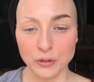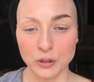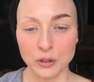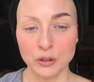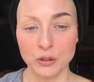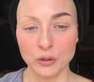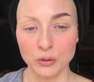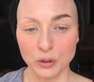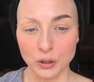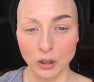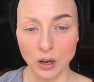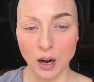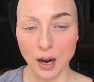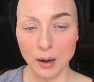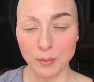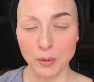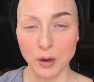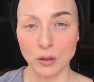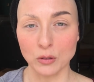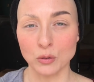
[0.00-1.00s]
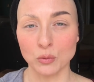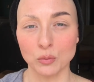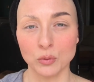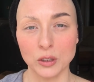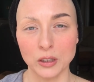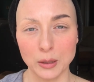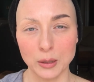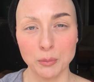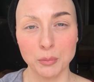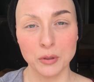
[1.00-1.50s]
to do your eyebrows
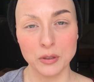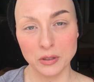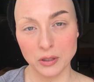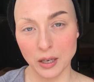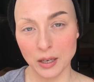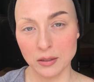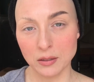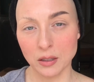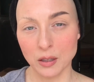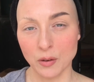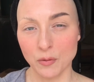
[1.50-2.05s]
really precisely,